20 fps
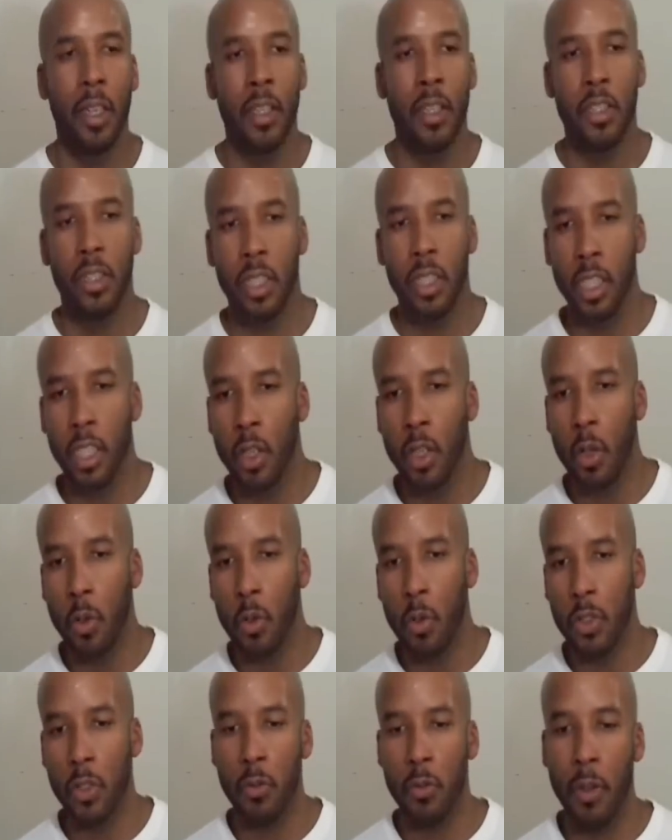she
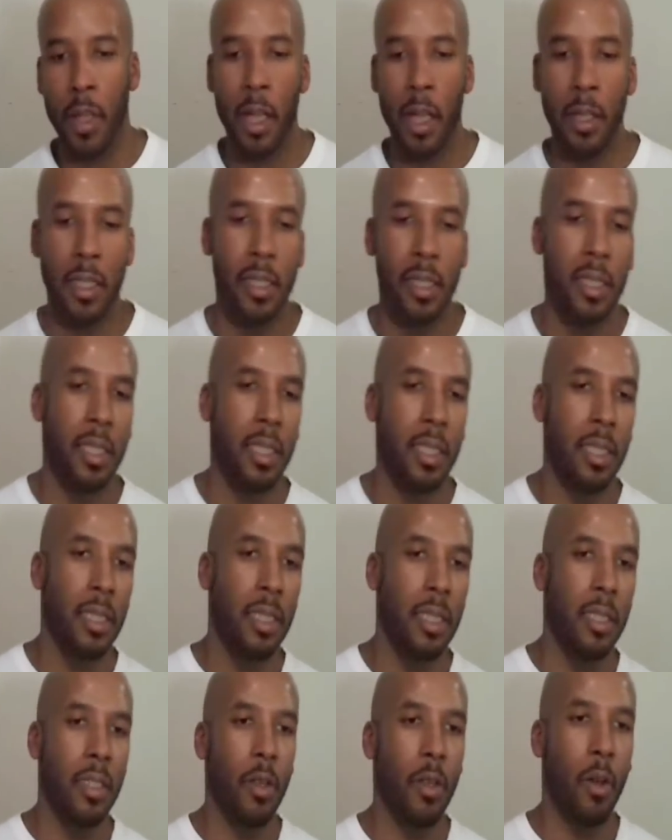goes around and she,
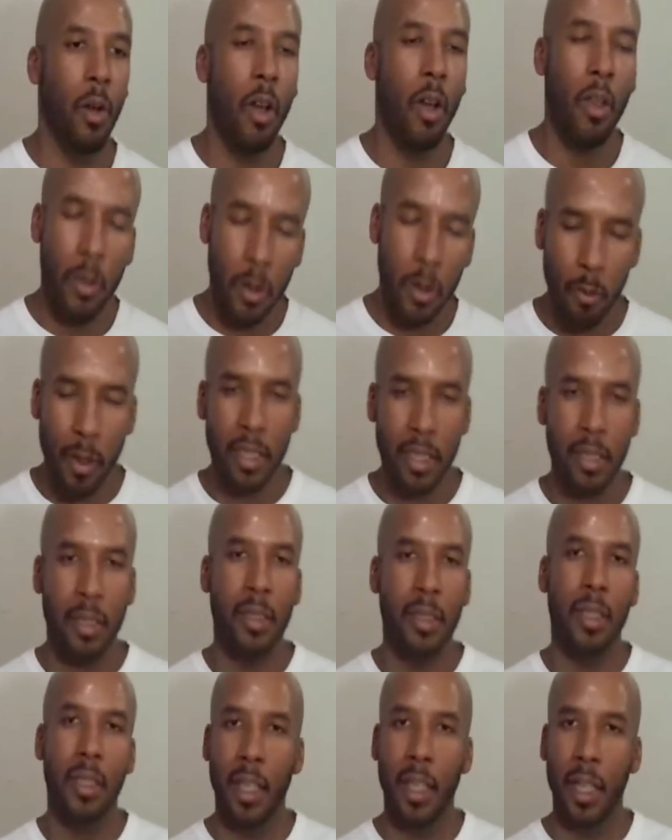you know, all the
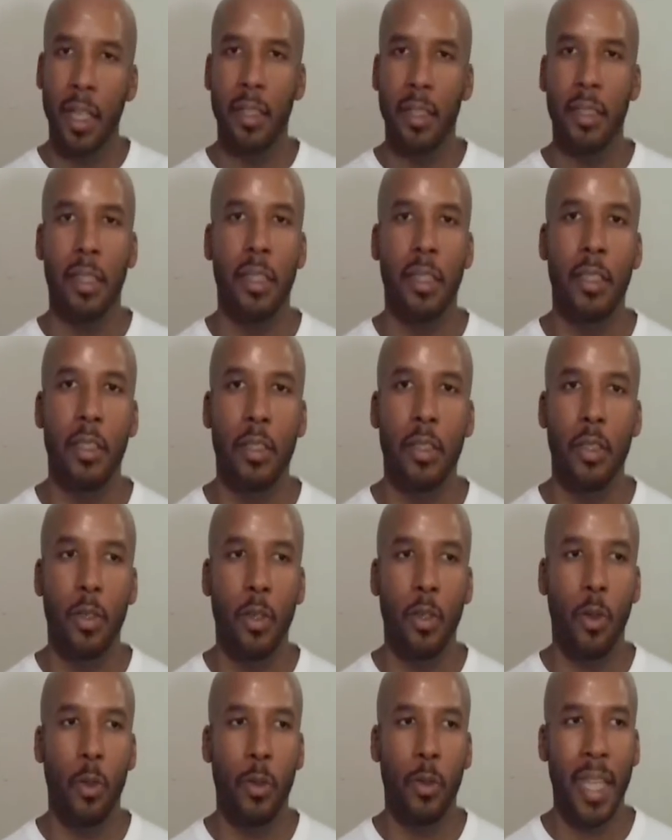rest of the deities, you
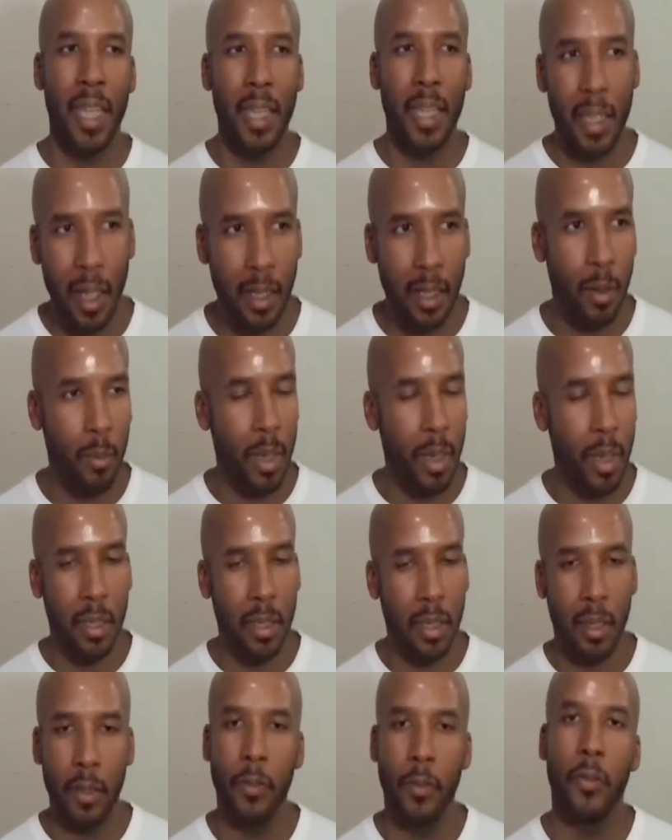know, they kind of
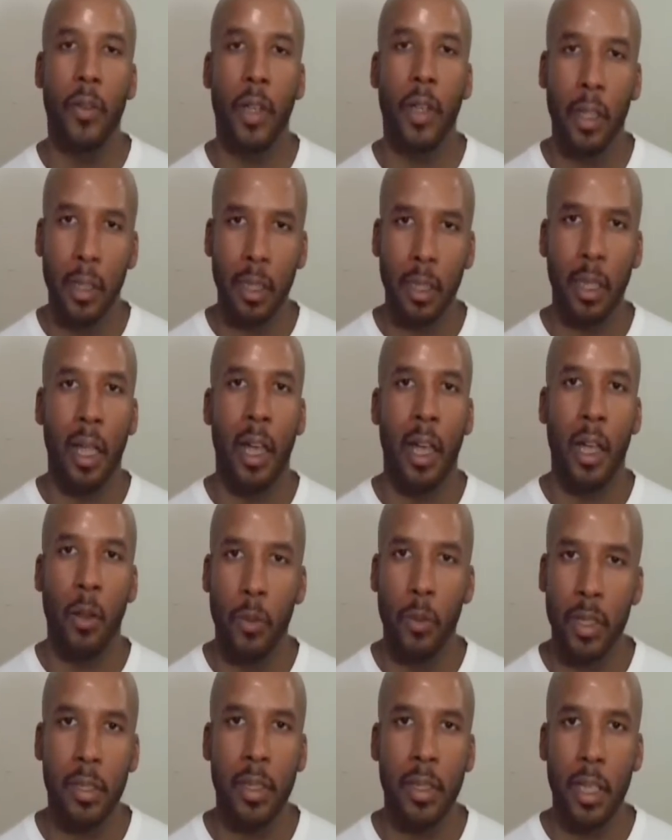basically fell in
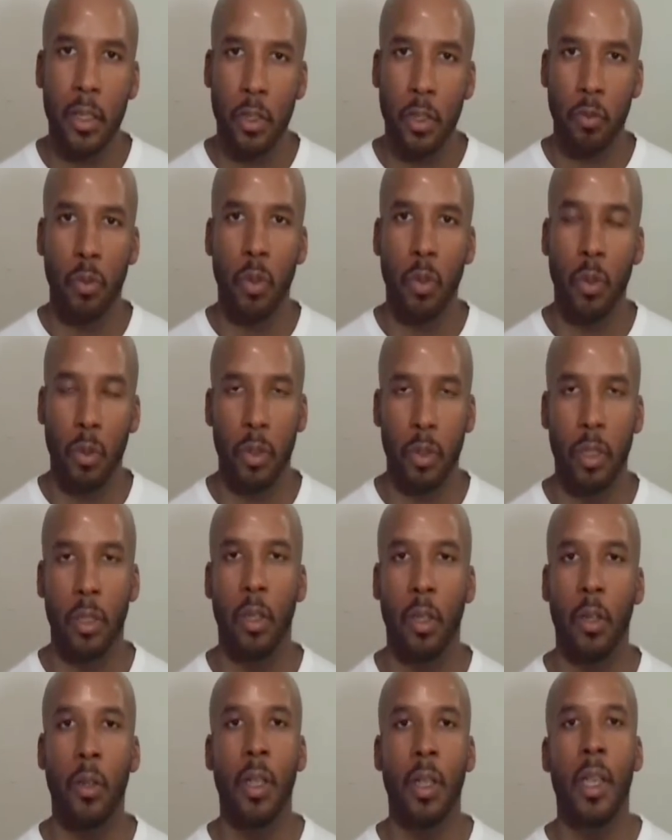line with Set's rule, you
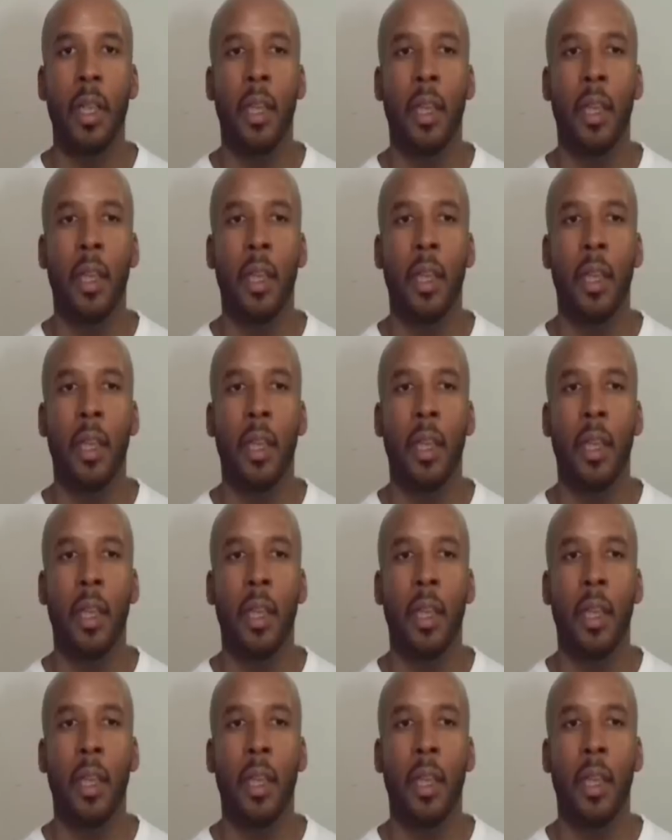know.